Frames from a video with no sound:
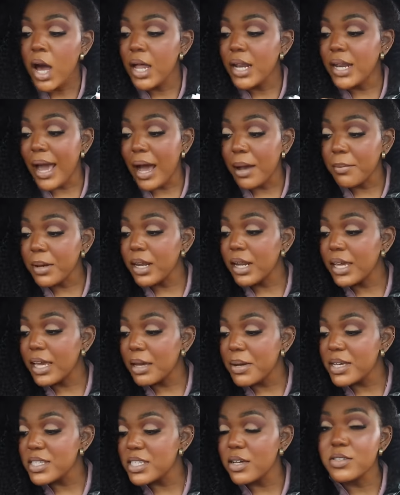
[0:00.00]
Now I'm gonna
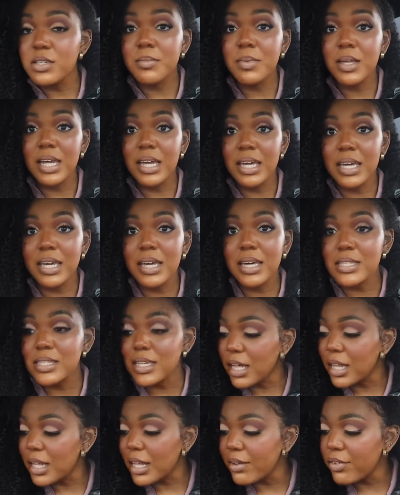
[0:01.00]
get myself something to eat. It's
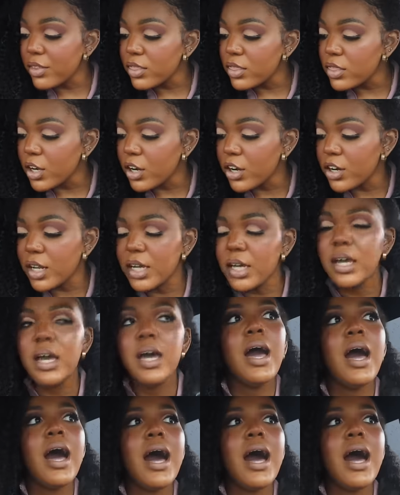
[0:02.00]
like 11:30.